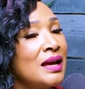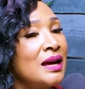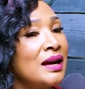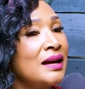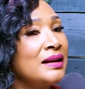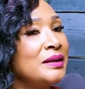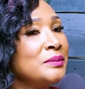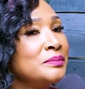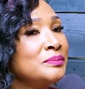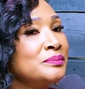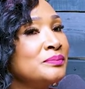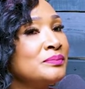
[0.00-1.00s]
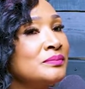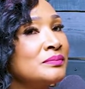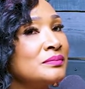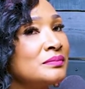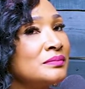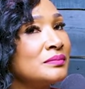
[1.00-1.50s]
Um,
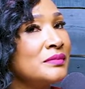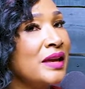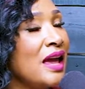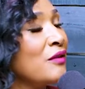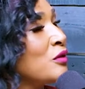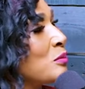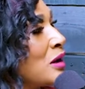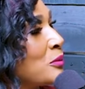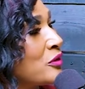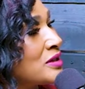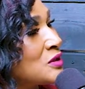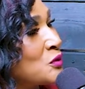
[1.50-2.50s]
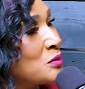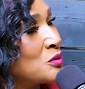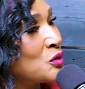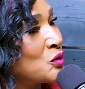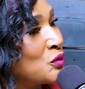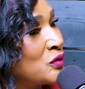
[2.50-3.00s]
having my breast
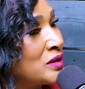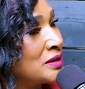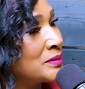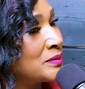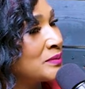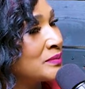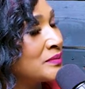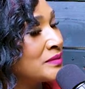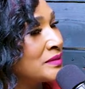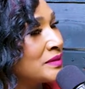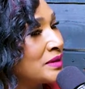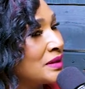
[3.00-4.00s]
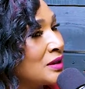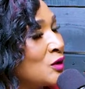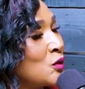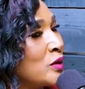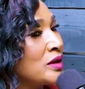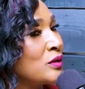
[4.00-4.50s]
removed,
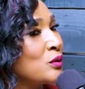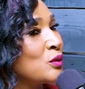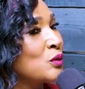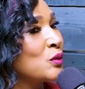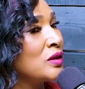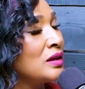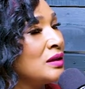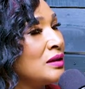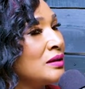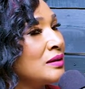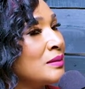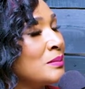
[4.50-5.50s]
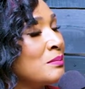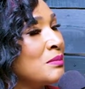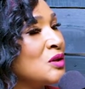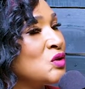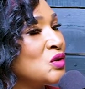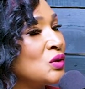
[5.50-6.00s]
going through the
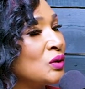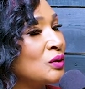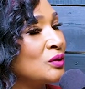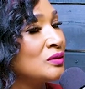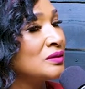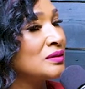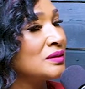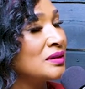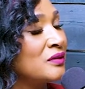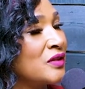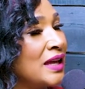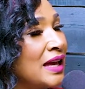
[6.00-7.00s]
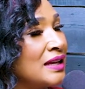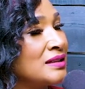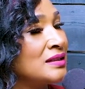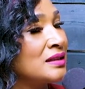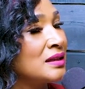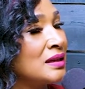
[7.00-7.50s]
mental of
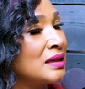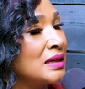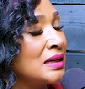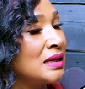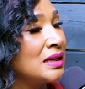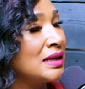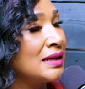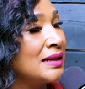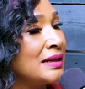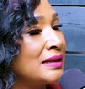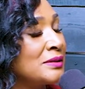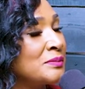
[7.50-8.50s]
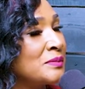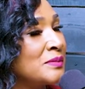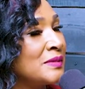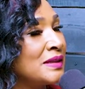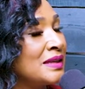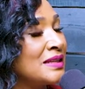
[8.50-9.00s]
that, um,
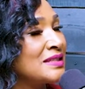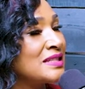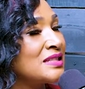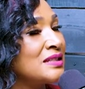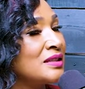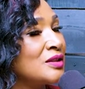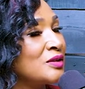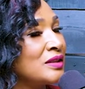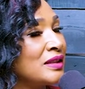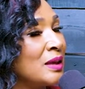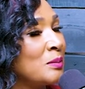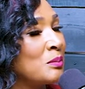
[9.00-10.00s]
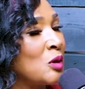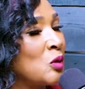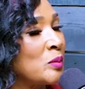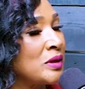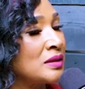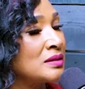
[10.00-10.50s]
and still in that
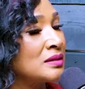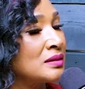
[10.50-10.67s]
moment,